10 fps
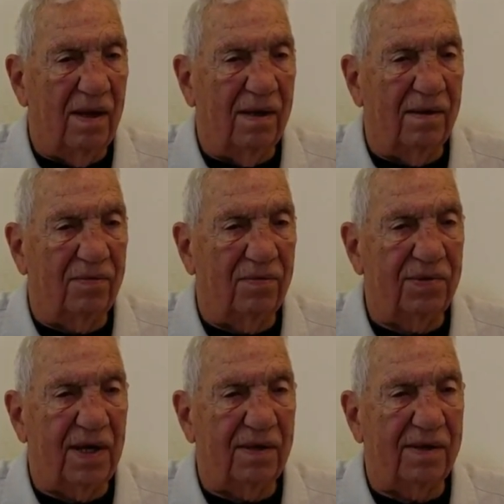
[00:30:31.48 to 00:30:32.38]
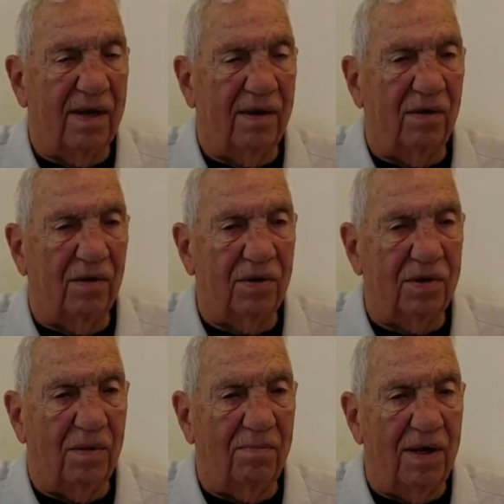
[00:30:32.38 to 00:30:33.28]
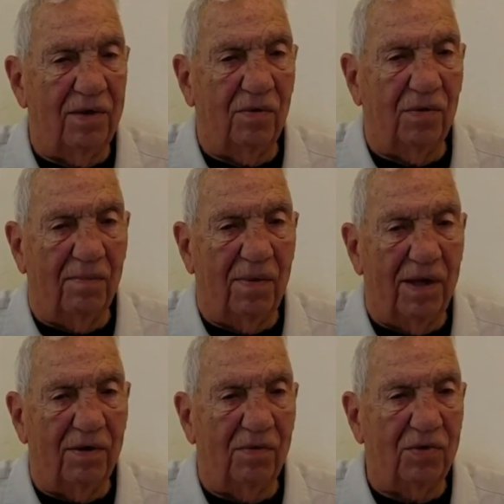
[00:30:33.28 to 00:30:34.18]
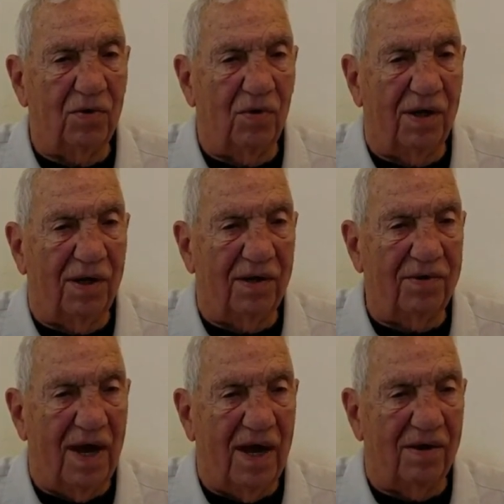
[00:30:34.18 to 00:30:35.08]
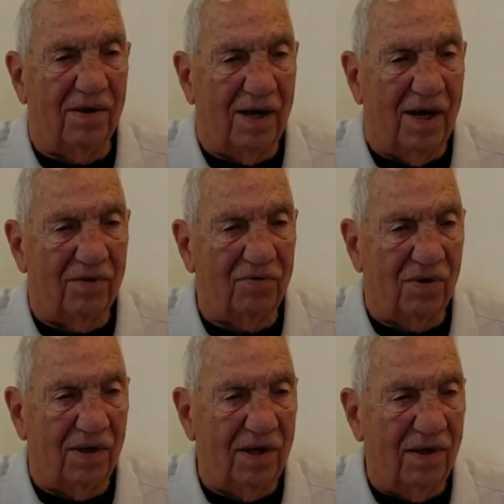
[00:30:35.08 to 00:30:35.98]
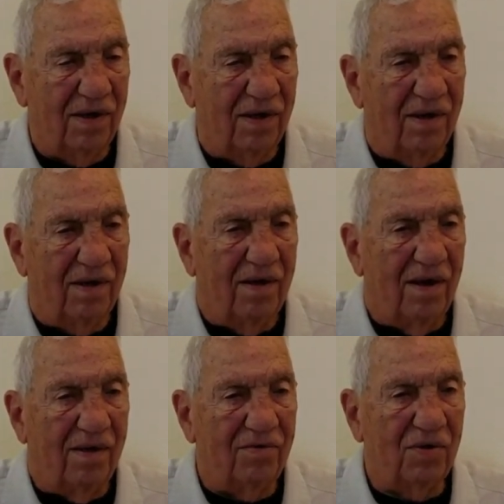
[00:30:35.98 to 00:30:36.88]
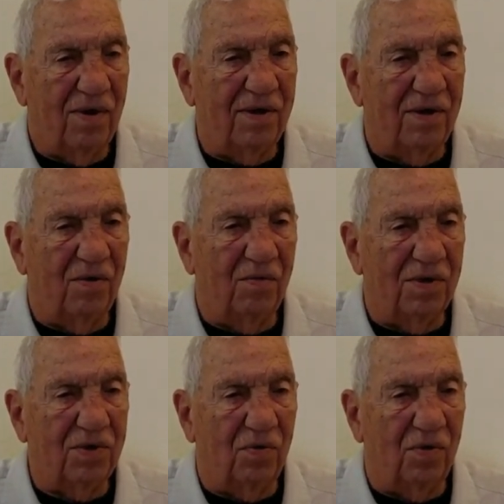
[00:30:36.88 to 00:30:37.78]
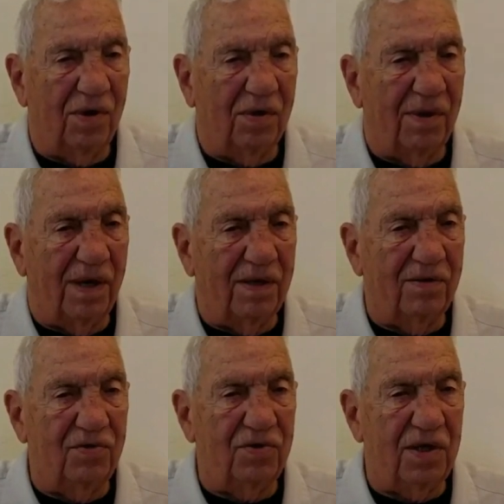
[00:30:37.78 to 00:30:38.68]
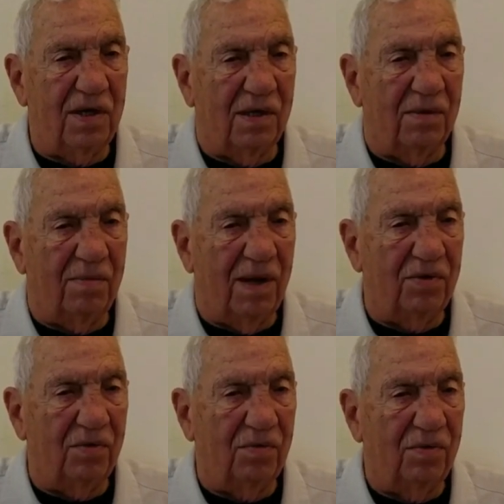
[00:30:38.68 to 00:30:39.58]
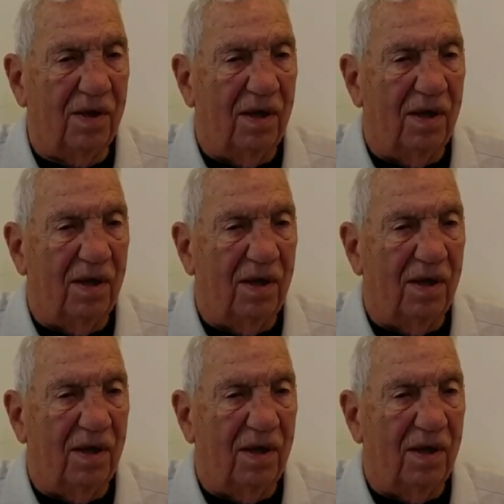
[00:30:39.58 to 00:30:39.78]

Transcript: and sat down and looked at the menu, and the menu was all in Italian naturally, and so I didn't know what to order, but I did see on the menu